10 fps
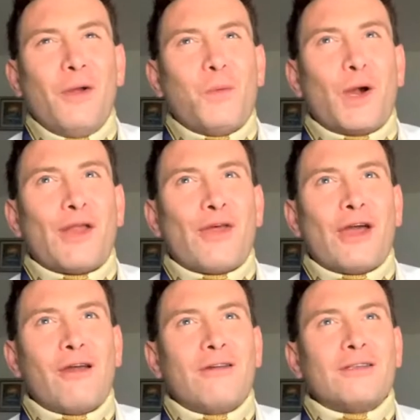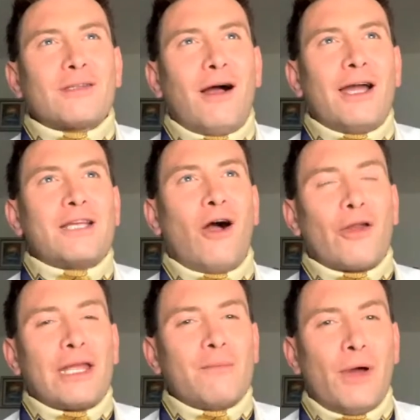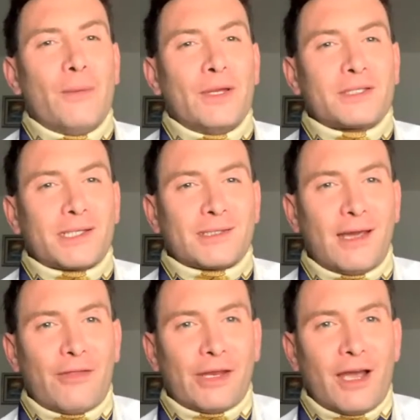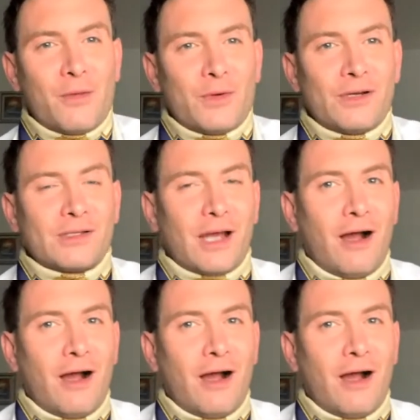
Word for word: one of those iconic moments to say that I was